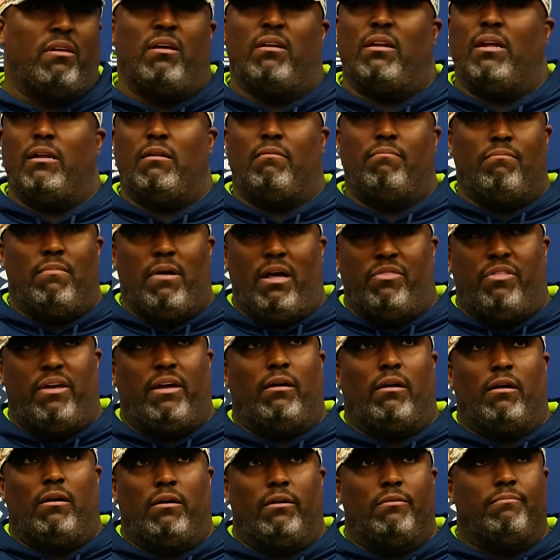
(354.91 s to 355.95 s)
And then I
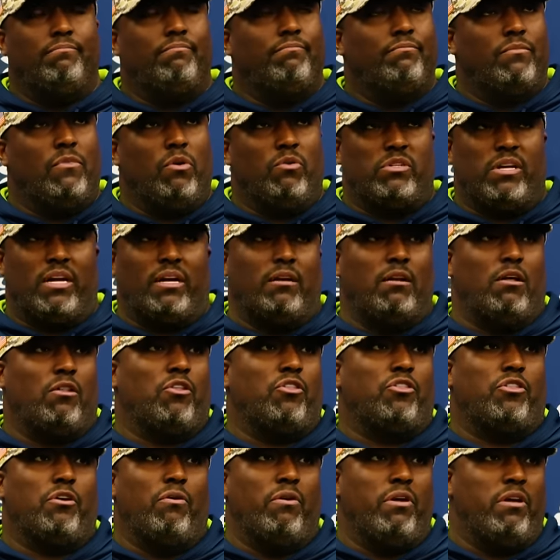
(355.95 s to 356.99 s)
think uh, there was like another
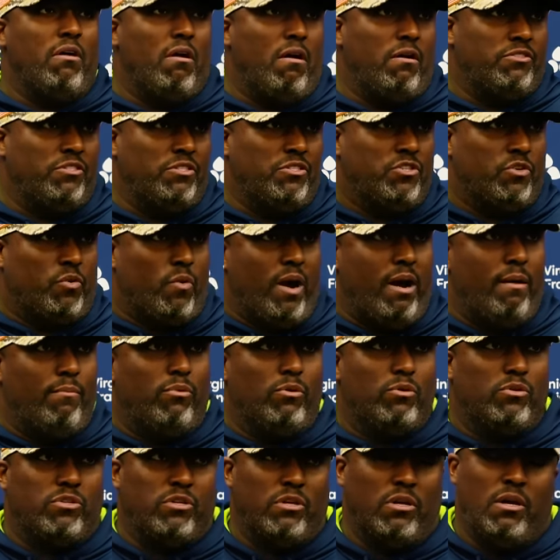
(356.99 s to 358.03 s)
30 yards in
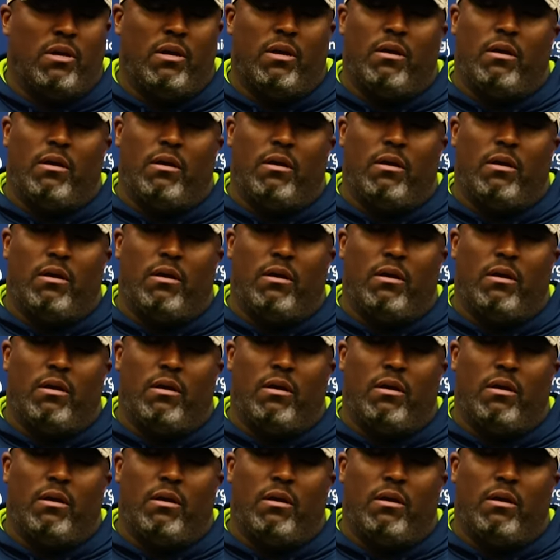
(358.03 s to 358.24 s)
scrambles.